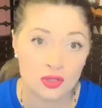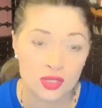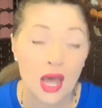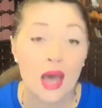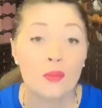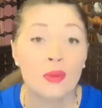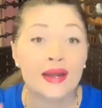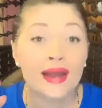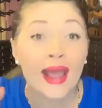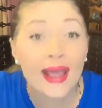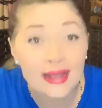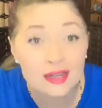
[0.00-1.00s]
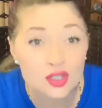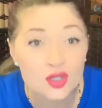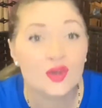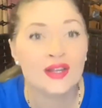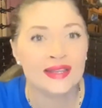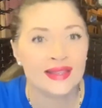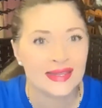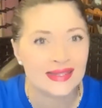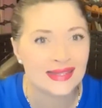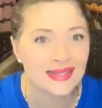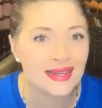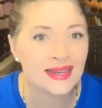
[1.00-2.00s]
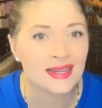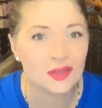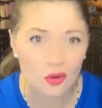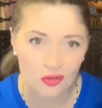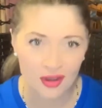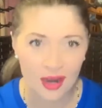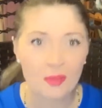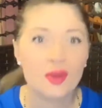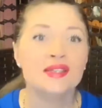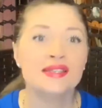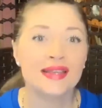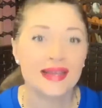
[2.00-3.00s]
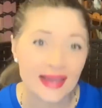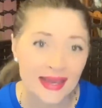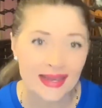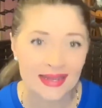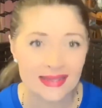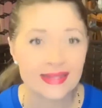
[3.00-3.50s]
But actually the secret of lemons is